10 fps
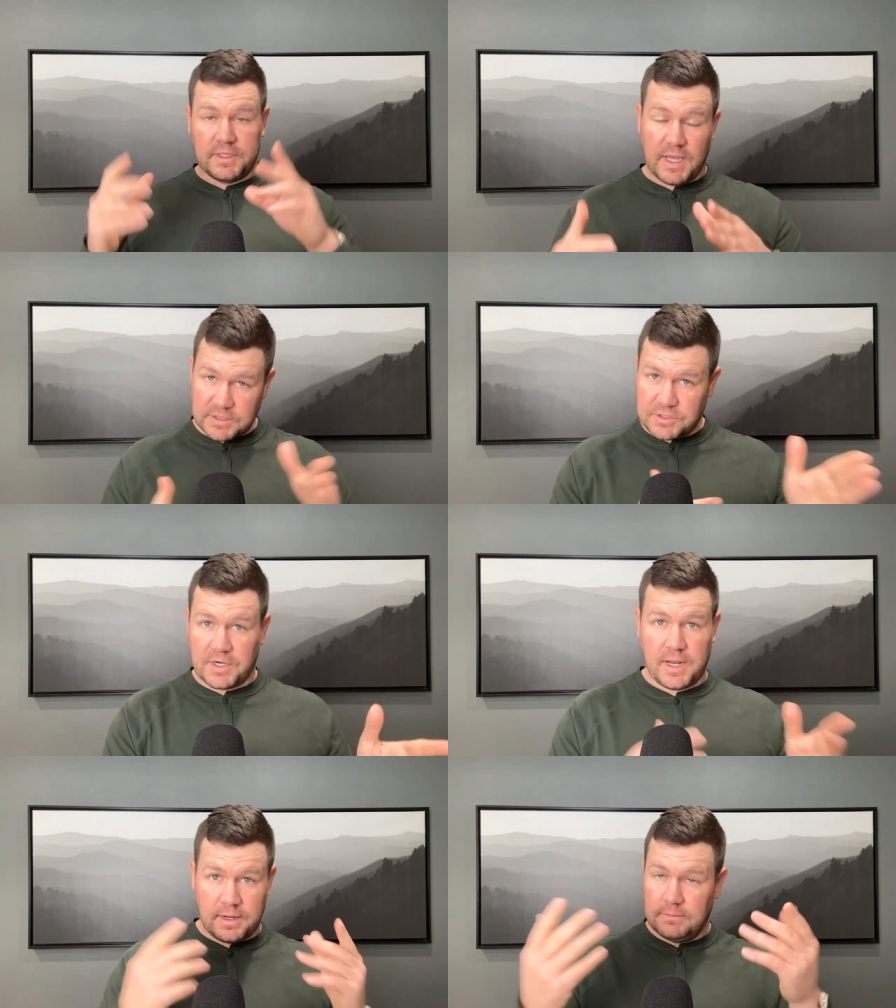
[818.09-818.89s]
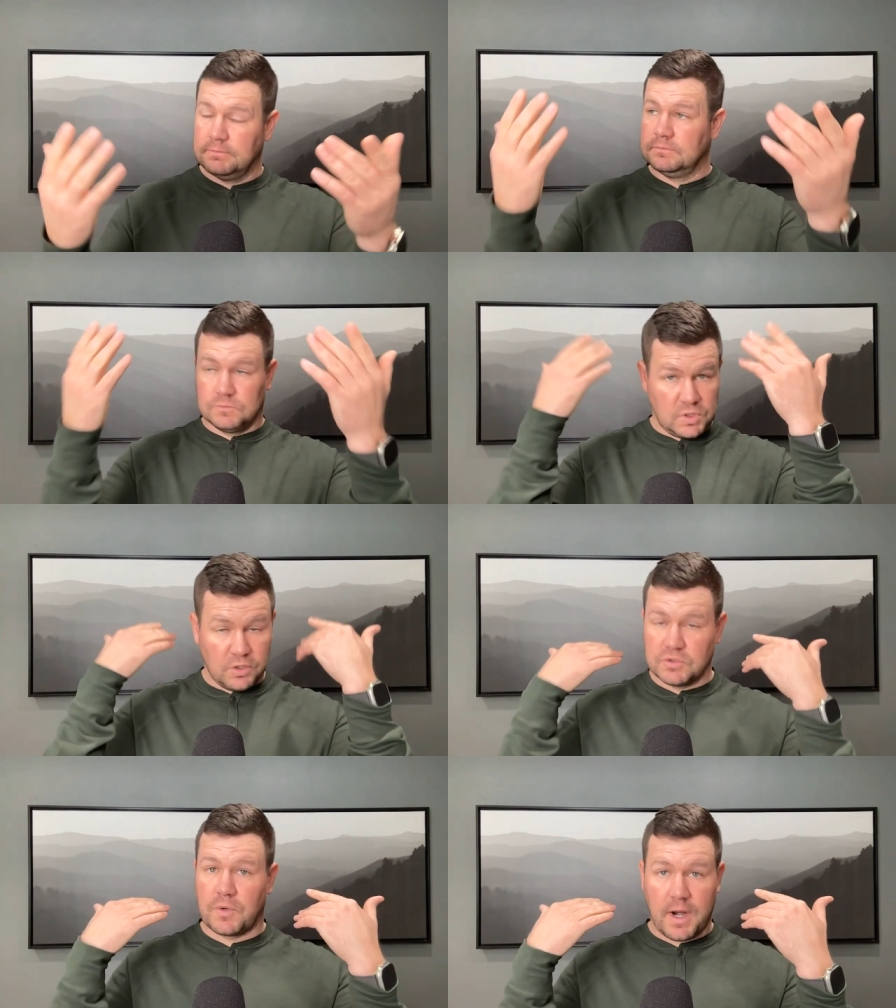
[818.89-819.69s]
yesterday
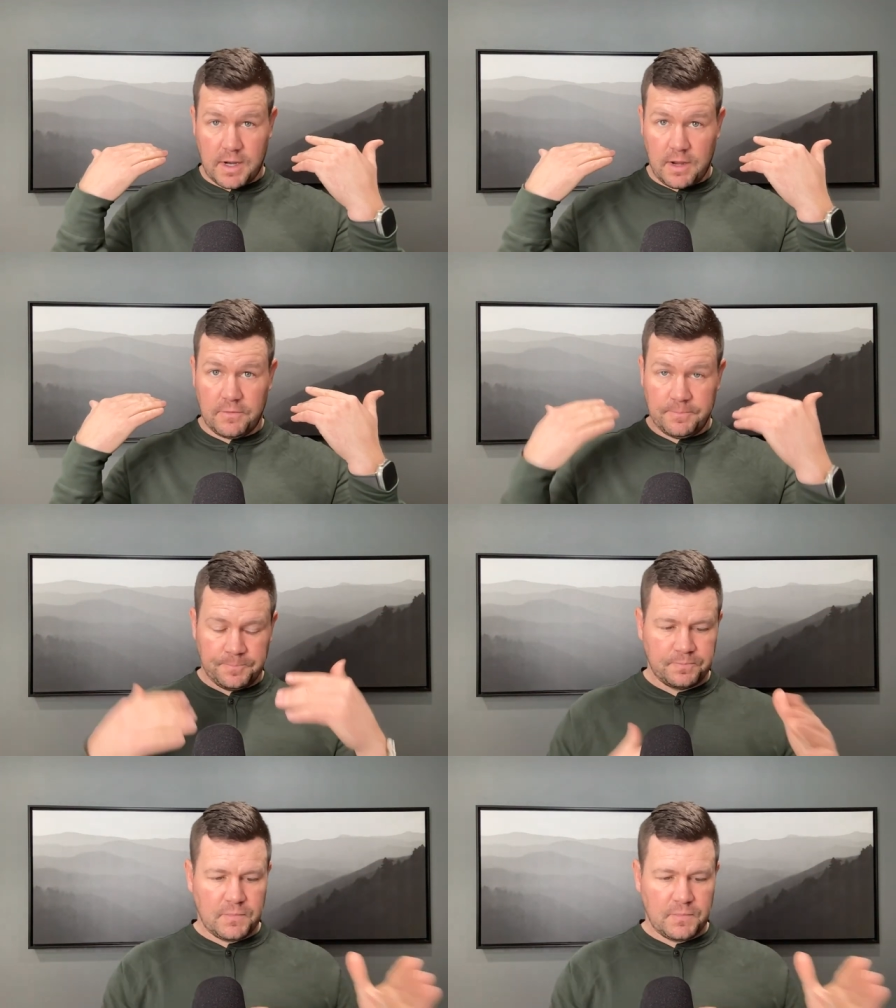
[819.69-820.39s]
goes right out.